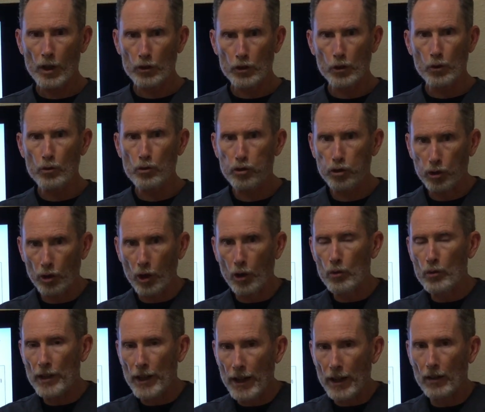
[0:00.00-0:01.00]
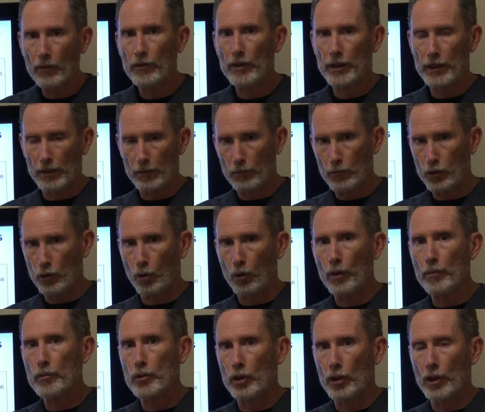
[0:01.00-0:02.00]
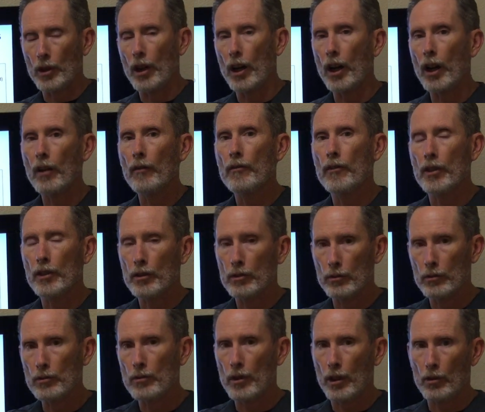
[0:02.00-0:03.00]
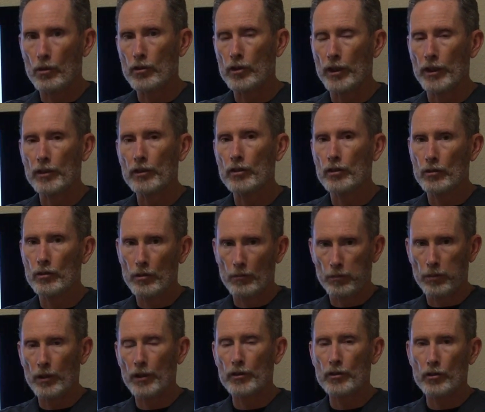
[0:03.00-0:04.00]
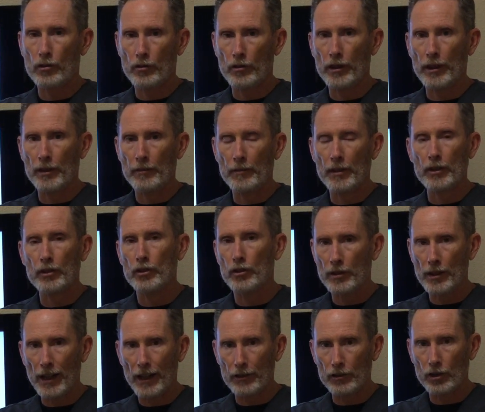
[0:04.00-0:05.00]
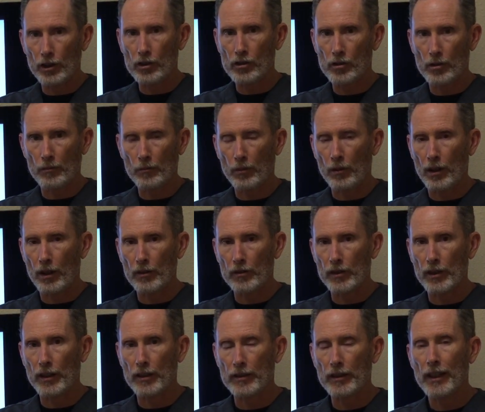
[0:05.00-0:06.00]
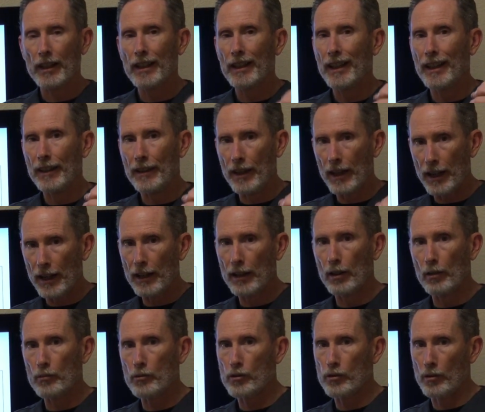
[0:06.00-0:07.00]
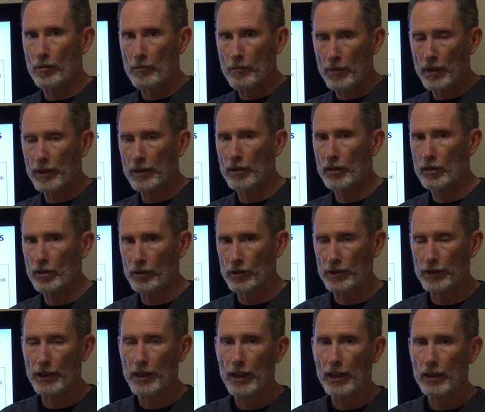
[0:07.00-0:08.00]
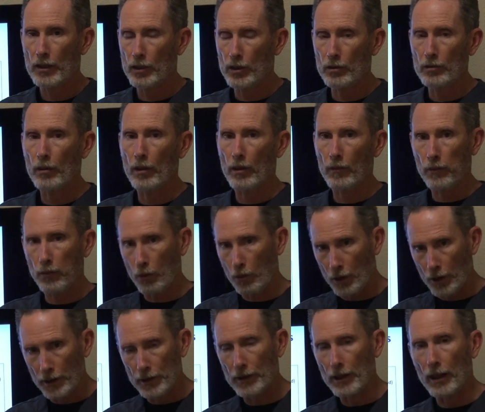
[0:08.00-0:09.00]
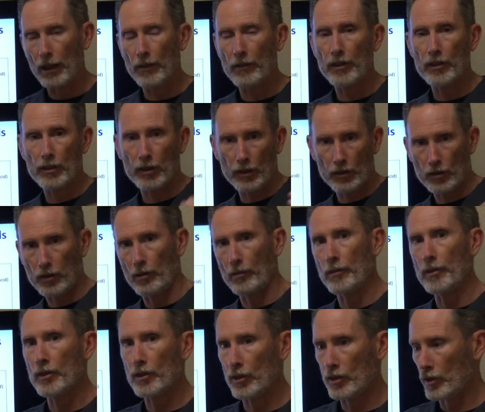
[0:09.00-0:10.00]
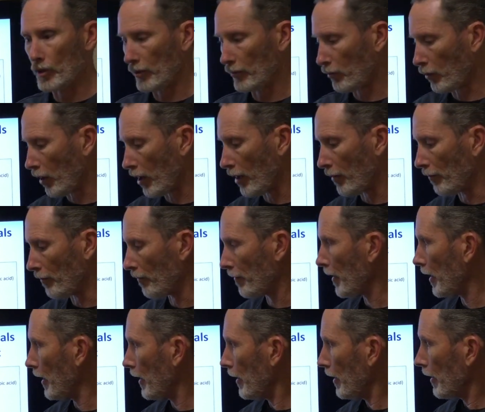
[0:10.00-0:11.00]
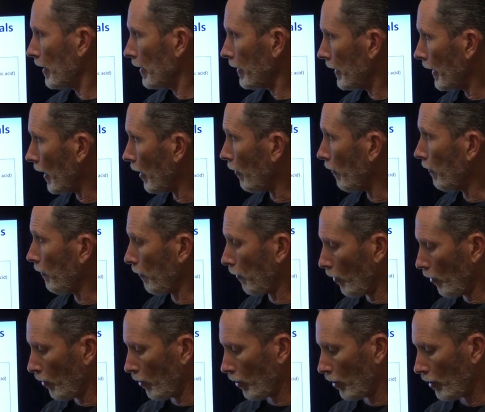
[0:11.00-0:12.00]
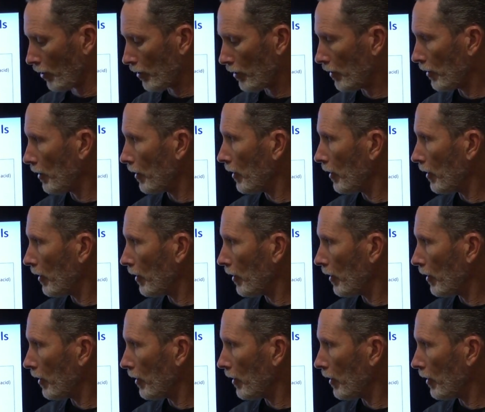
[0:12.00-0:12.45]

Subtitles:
you slow down the absorption of the glucose into the bloodstream in your digestion process, and that helps tremendously to avoid this insulin resistant problem. Now, for